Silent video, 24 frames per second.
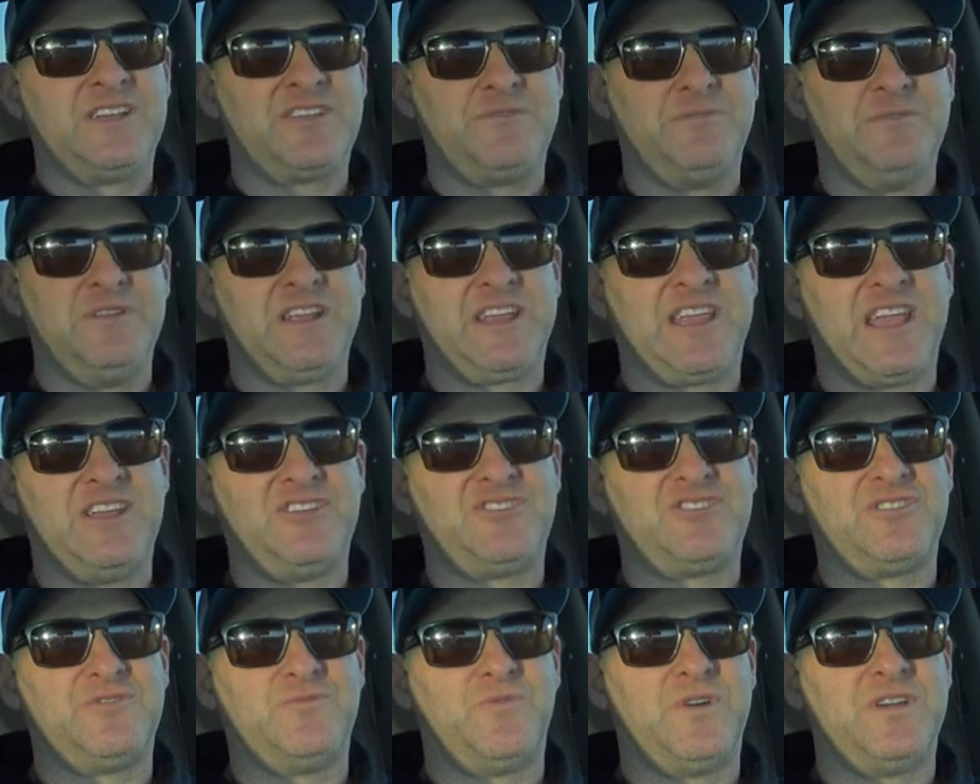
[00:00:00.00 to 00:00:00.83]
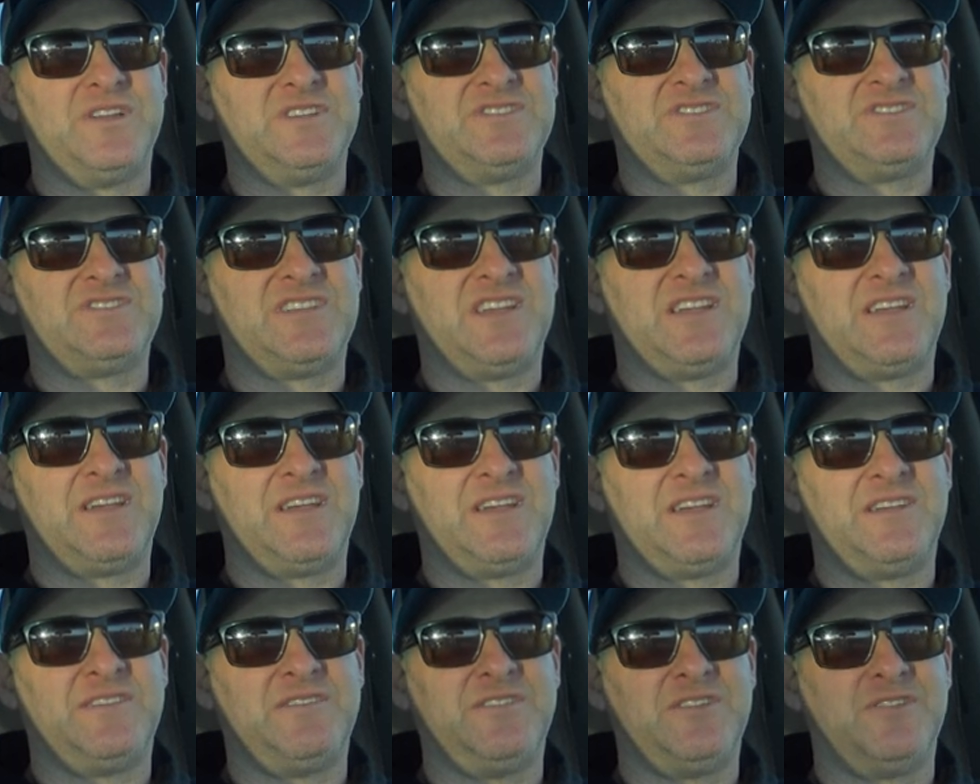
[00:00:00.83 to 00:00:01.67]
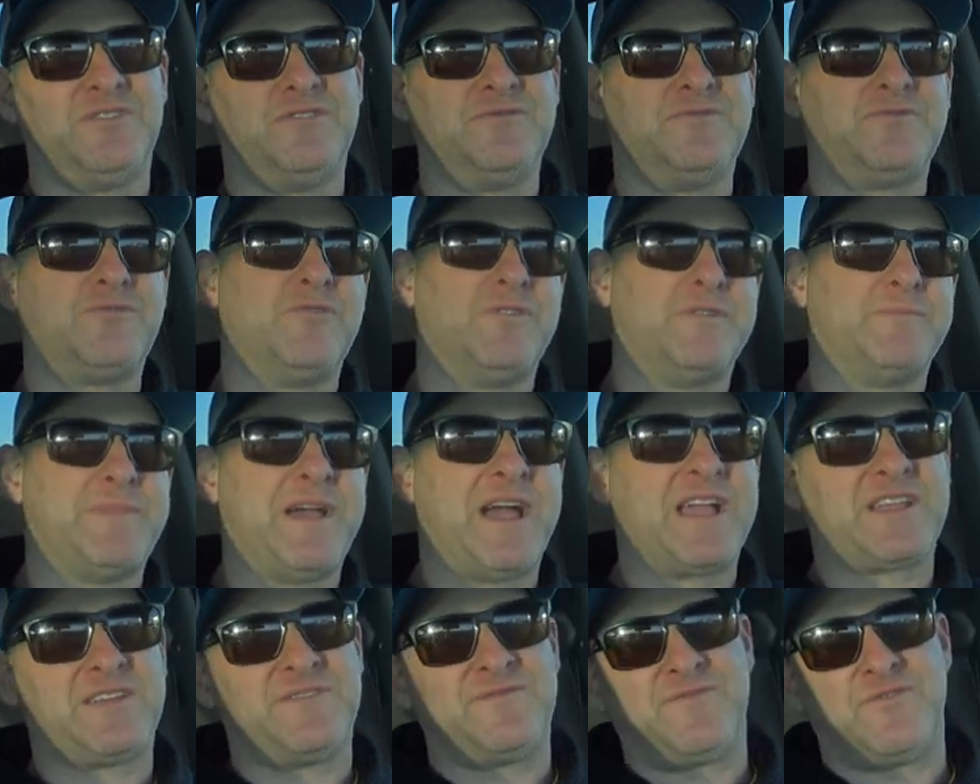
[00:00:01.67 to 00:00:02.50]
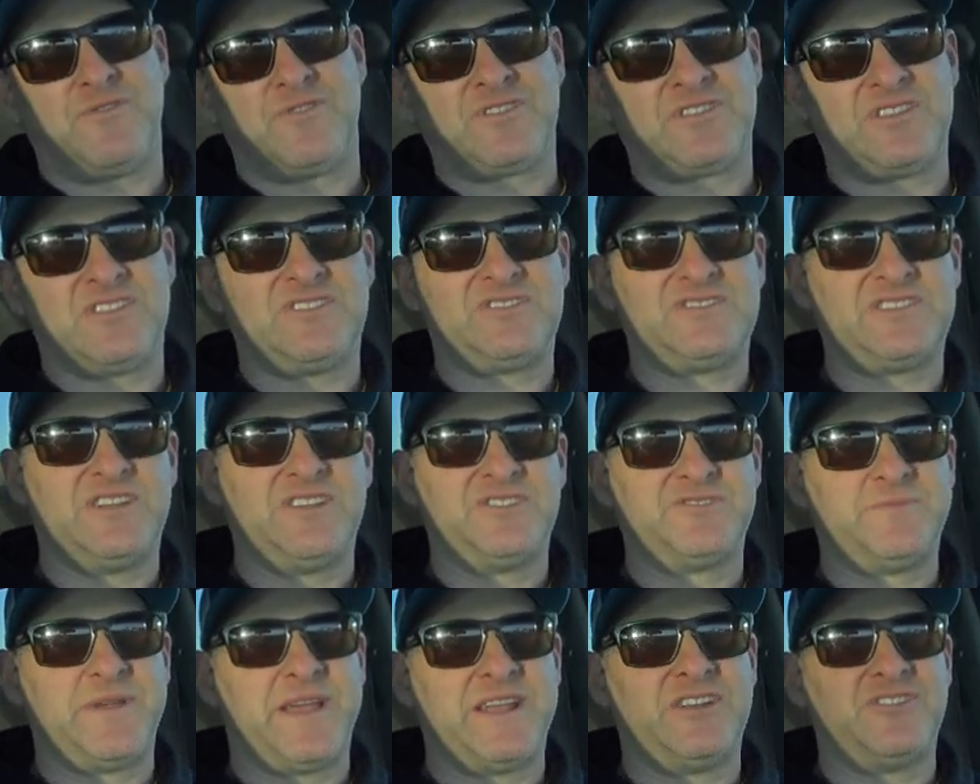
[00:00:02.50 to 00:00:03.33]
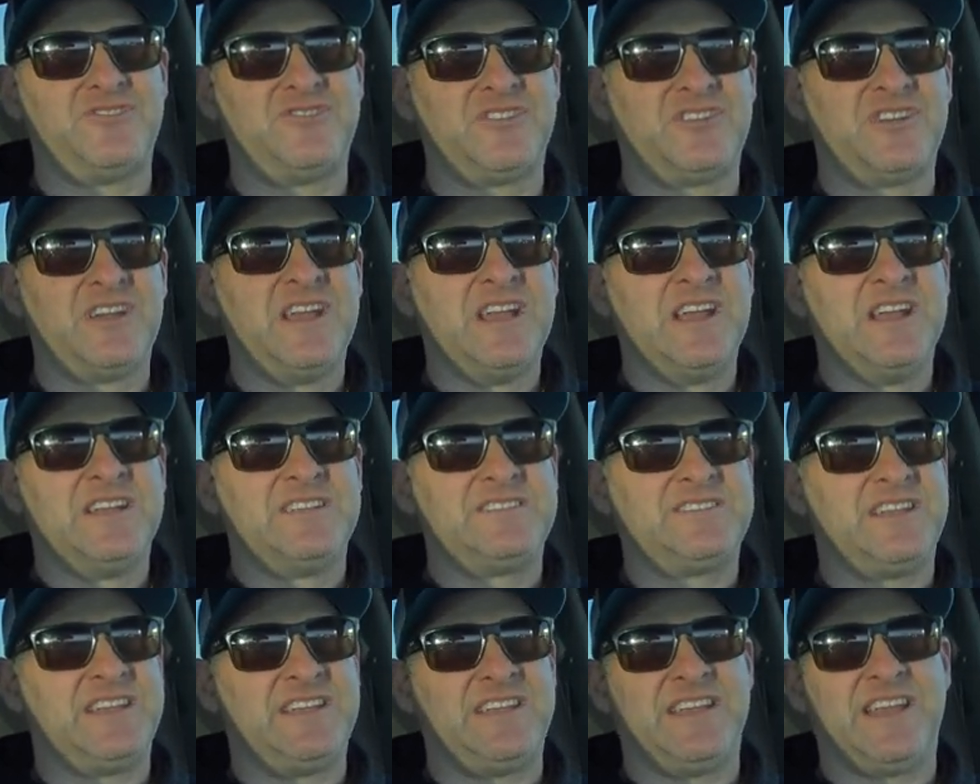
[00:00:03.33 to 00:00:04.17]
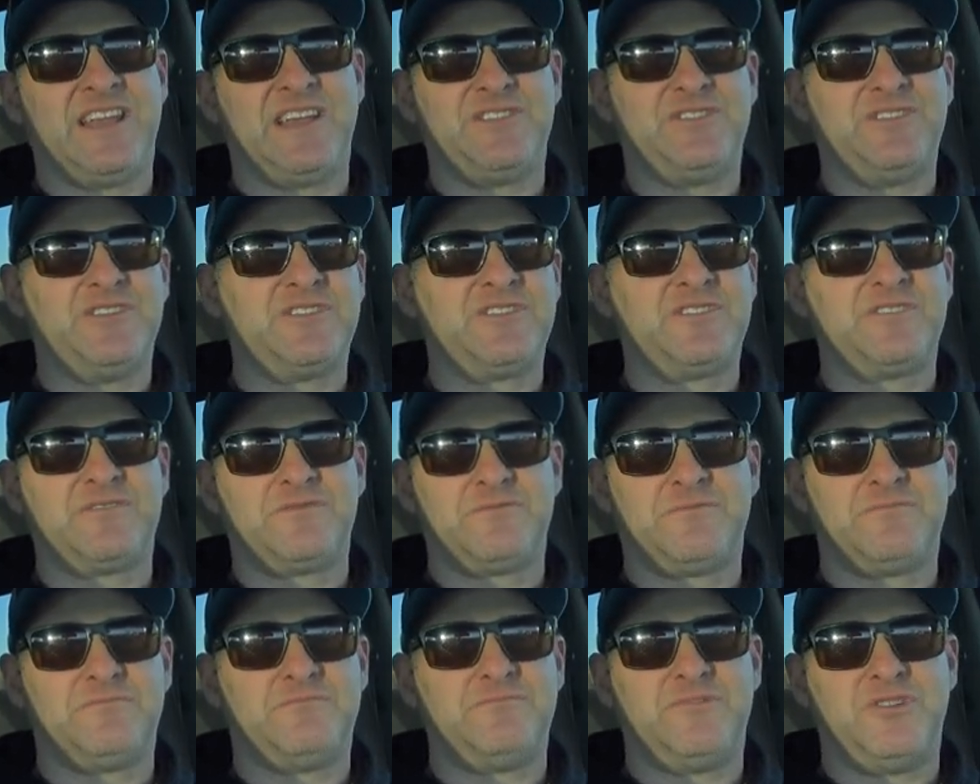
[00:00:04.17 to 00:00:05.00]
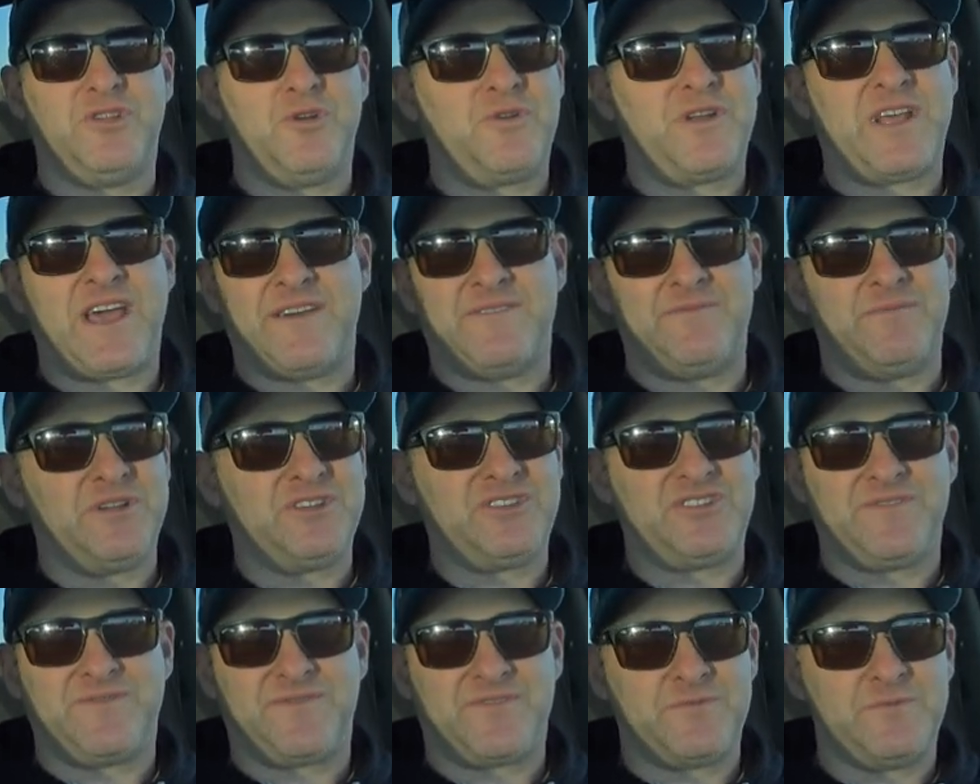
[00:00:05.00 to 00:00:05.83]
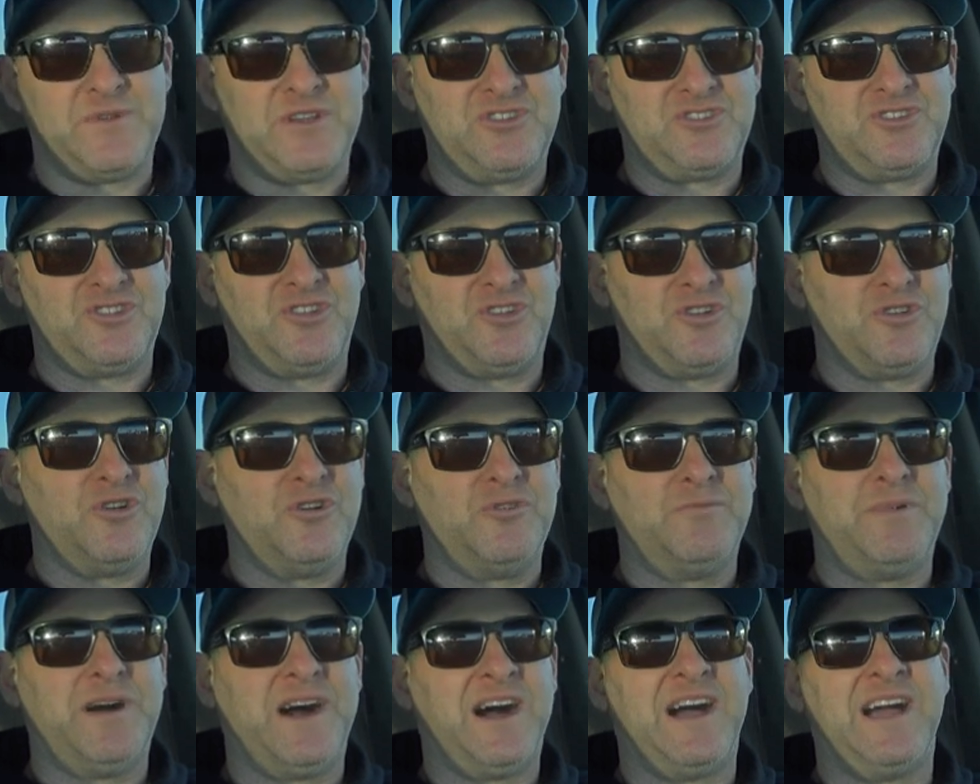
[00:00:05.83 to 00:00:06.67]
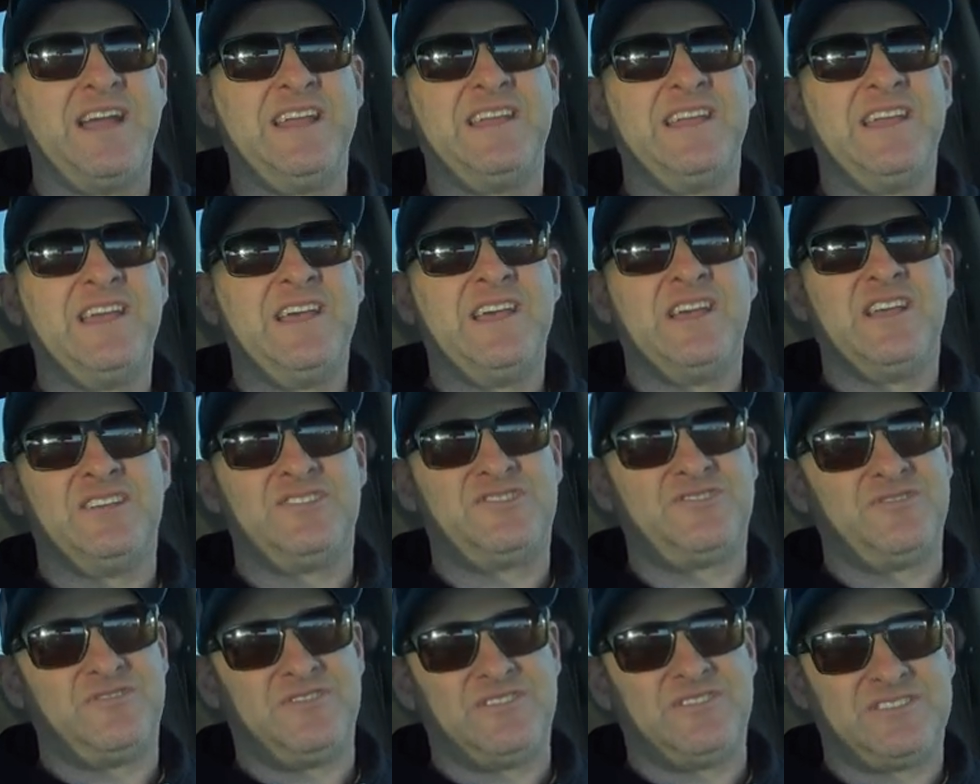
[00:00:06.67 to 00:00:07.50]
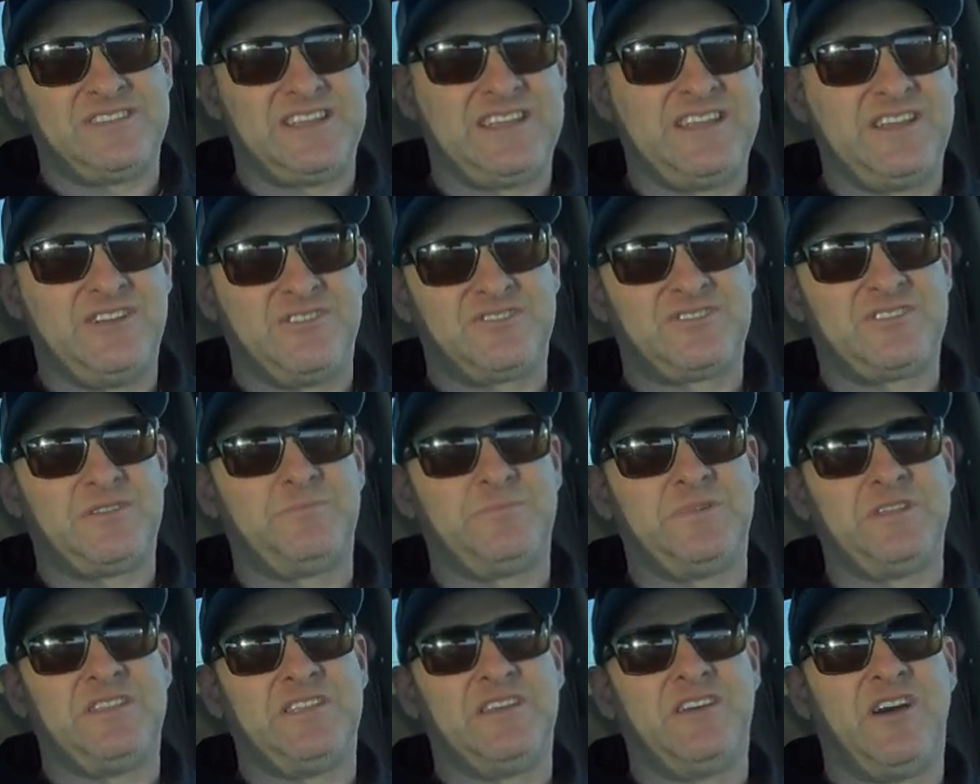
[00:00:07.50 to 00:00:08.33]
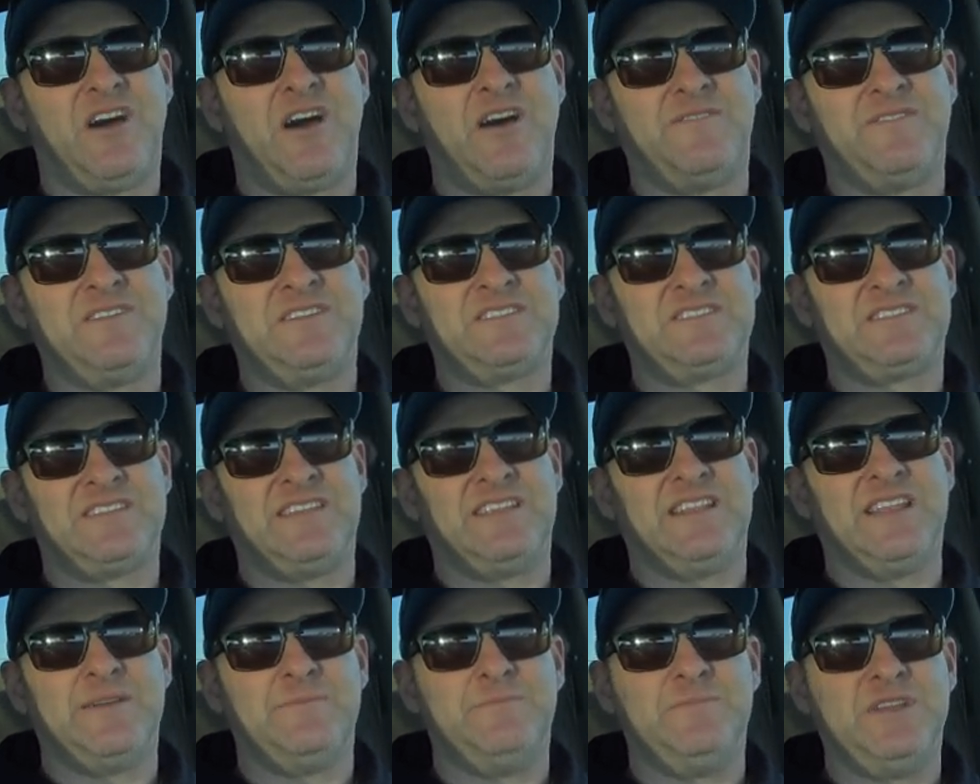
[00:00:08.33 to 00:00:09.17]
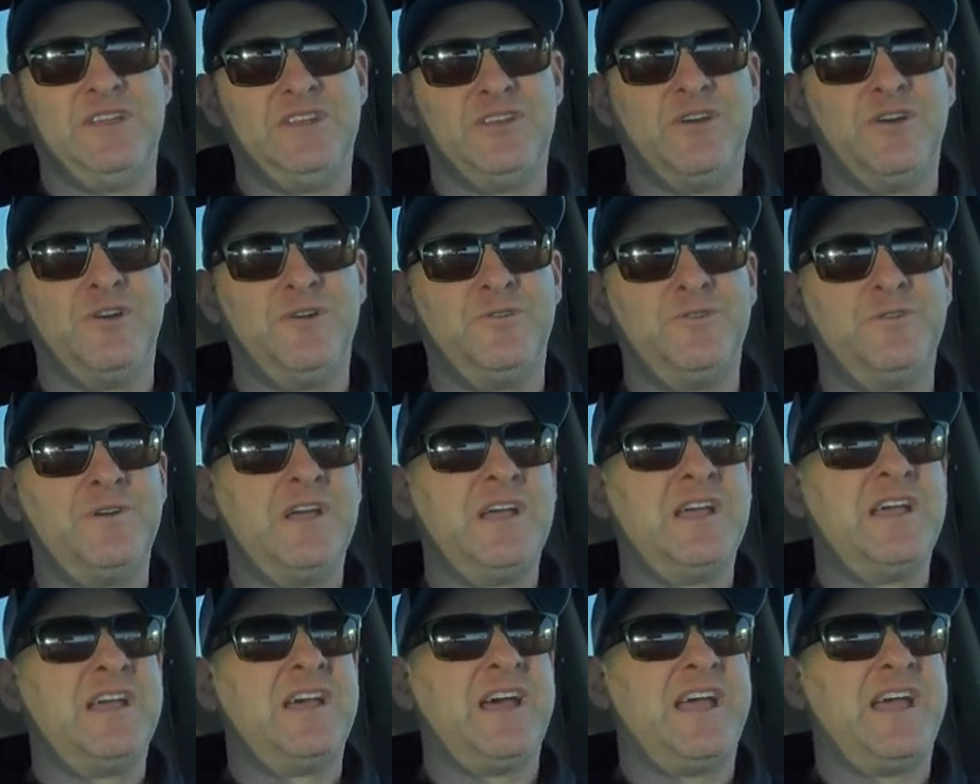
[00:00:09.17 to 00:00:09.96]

Communication was, going back and forth to the sales manager saying, yeah, they don't have much information to go by. As soon as they hear something, they'll obviously let me know.